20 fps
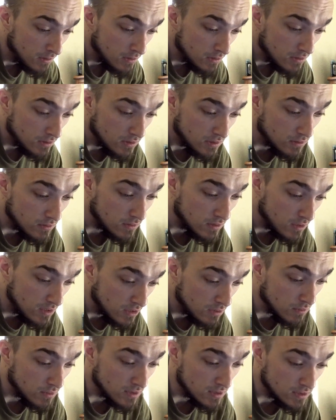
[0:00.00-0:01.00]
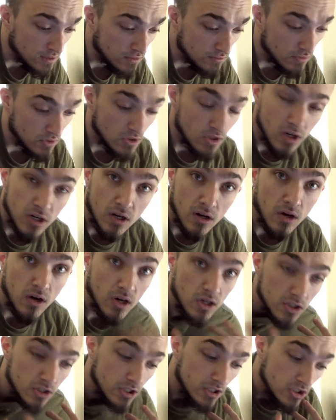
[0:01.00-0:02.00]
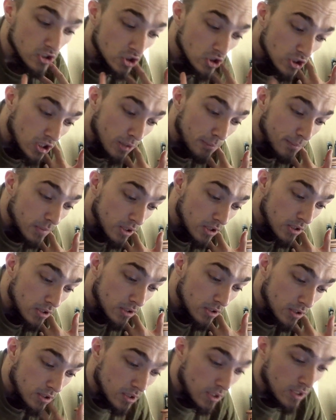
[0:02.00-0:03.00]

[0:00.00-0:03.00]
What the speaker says: So anyways, if you're not an online shopper,